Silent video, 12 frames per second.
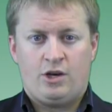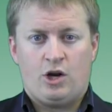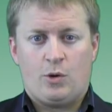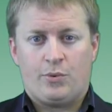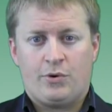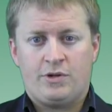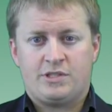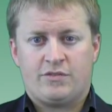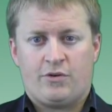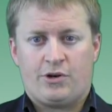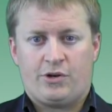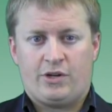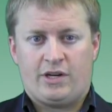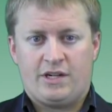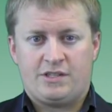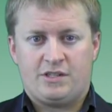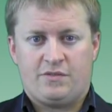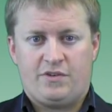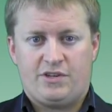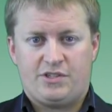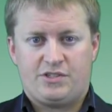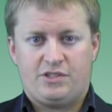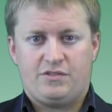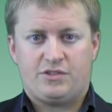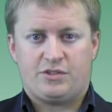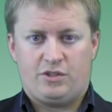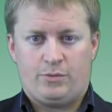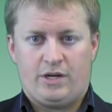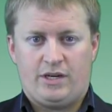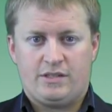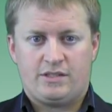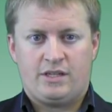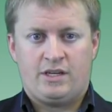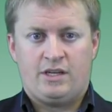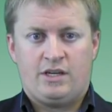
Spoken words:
Opponents have argued against the efficiency of the turbines,